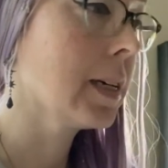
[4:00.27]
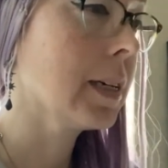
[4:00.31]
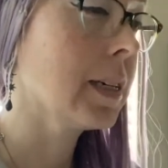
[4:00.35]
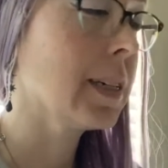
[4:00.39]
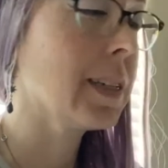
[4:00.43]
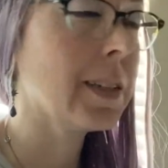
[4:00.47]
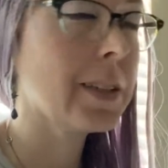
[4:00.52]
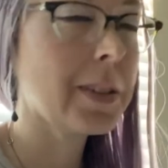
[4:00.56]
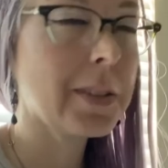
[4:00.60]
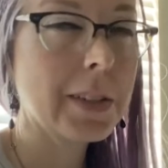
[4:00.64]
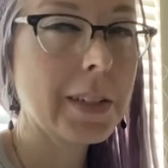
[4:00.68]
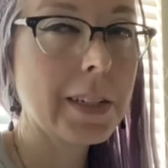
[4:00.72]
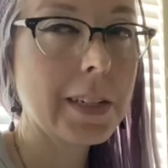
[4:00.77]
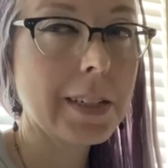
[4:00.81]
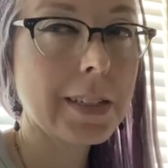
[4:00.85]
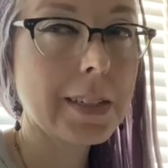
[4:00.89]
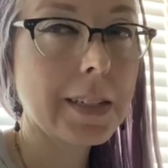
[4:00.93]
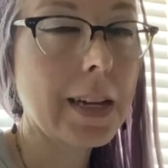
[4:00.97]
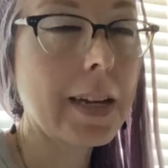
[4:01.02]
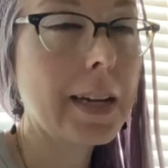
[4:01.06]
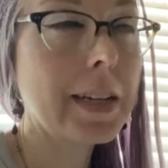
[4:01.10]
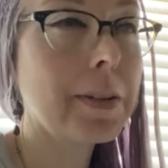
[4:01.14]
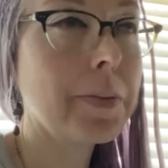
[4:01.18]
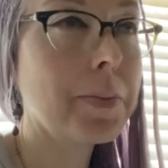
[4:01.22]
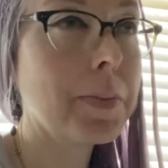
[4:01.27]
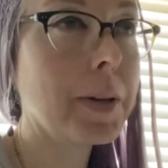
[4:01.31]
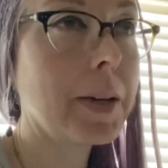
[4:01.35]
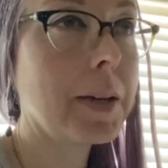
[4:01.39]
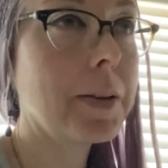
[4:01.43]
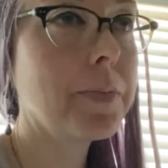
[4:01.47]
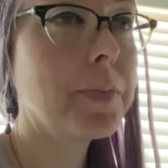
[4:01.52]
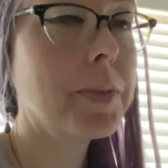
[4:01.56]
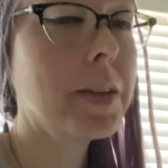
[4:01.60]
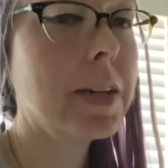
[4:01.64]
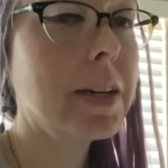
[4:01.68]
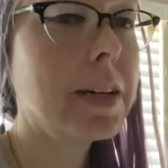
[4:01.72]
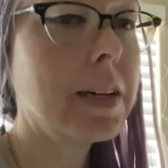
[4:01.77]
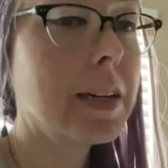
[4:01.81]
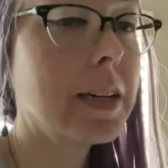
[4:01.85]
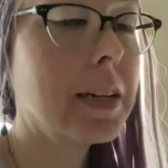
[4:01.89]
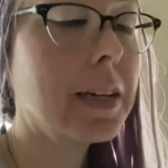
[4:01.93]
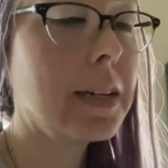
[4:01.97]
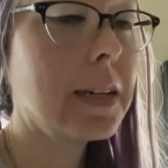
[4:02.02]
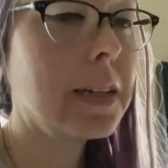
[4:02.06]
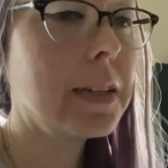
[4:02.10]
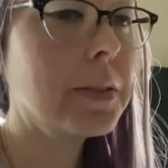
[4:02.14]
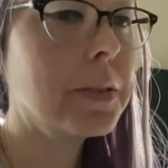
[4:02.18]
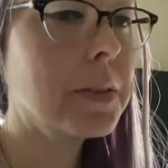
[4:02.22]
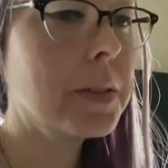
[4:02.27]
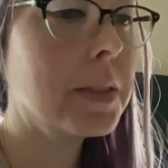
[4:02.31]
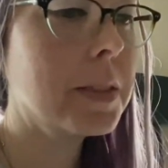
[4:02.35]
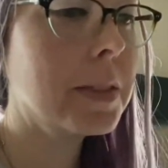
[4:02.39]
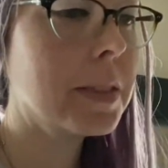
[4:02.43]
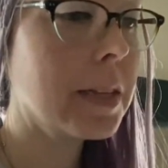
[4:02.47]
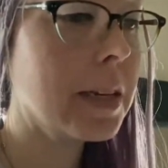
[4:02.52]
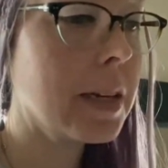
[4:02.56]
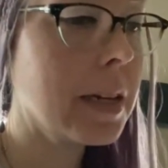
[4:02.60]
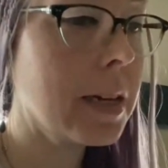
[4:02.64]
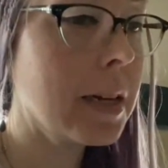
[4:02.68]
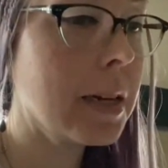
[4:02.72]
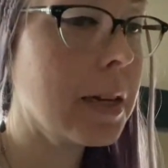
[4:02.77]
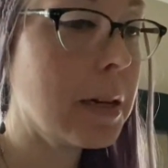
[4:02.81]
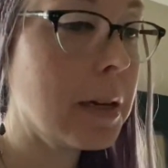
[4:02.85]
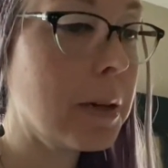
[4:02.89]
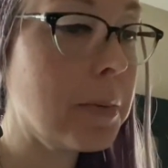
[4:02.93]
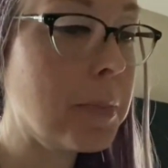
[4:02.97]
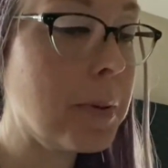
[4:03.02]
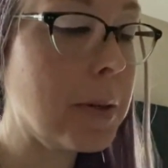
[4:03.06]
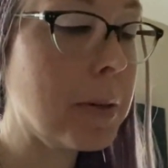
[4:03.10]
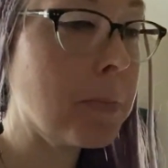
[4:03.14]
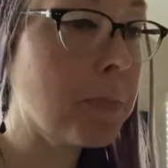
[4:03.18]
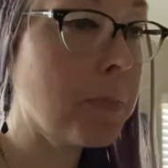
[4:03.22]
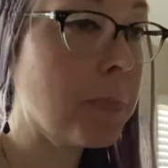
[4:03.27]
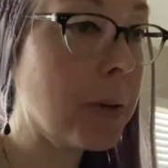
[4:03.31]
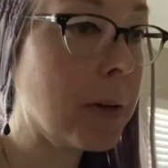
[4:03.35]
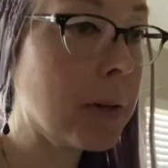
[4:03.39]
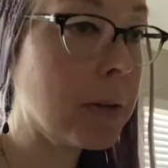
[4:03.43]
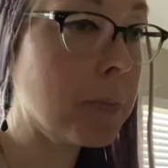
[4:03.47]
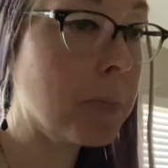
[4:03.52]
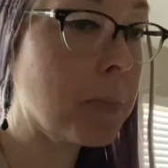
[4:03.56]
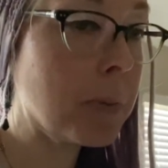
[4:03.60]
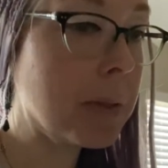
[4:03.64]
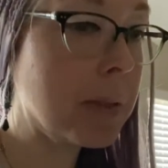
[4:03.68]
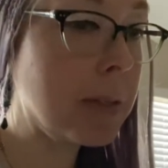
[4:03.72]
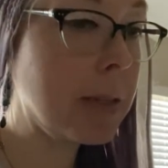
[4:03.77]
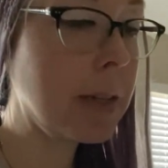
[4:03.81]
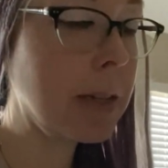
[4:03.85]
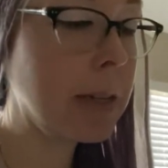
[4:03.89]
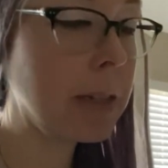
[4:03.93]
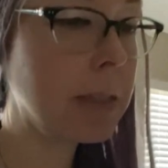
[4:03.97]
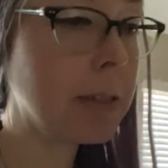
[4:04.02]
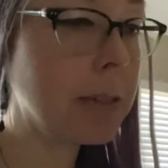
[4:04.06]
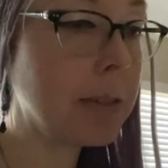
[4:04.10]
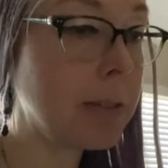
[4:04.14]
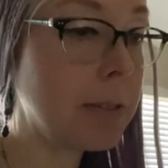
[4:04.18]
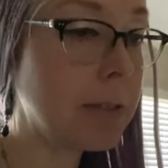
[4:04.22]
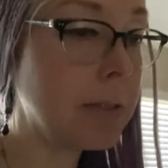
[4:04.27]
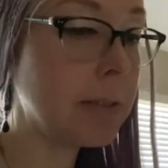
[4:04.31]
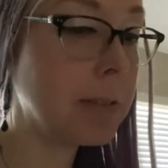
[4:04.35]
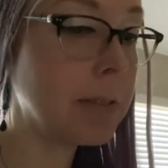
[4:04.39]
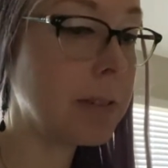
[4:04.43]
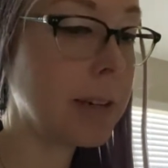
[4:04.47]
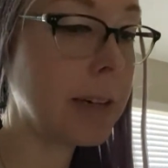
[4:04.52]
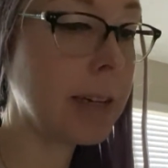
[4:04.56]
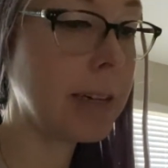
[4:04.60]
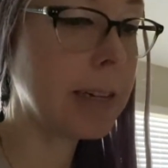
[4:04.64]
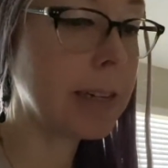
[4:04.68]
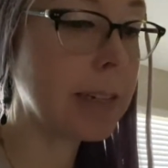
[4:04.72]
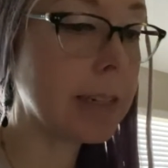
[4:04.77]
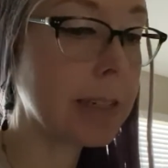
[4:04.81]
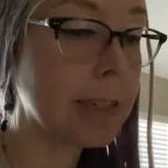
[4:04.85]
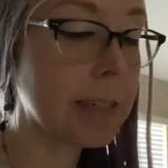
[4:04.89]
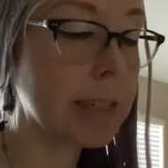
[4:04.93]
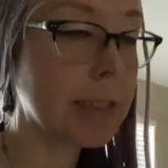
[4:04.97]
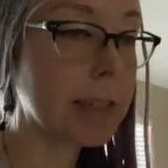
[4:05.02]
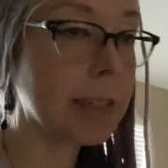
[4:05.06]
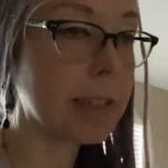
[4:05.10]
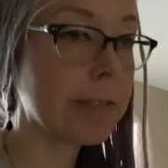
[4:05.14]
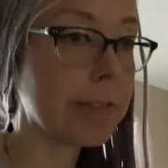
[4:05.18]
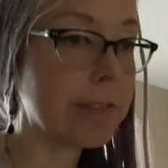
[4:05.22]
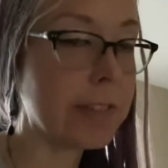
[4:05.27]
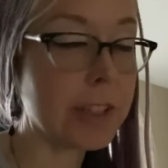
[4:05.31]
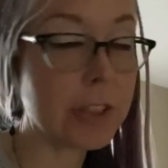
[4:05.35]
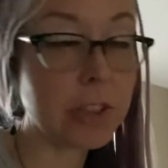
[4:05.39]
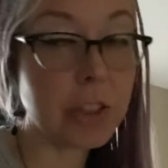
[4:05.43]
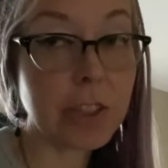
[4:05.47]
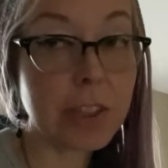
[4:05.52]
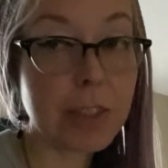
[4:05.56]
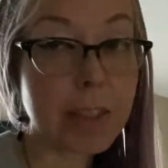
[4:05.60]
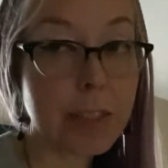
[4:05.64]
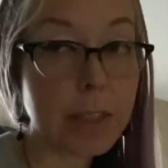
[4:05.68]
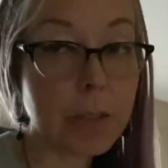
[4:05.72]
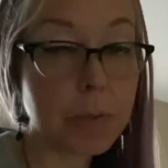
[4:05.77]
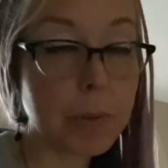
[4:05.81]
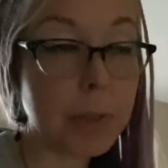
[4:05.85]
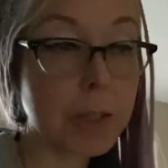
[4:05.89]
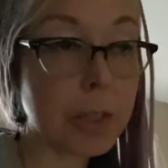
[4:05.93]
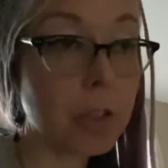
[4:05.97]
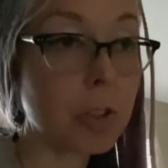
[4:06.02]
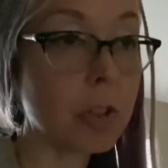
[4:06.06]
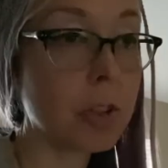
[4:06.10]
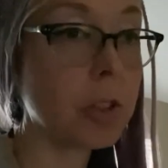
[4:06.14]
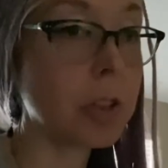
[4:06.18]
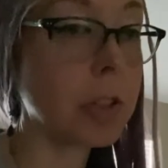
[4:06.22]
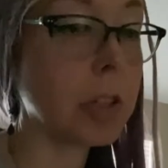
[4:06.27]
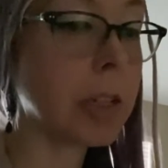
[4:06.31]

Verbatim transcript: You don't get a side, but it was a big baked potato and I got a veggie sandwich.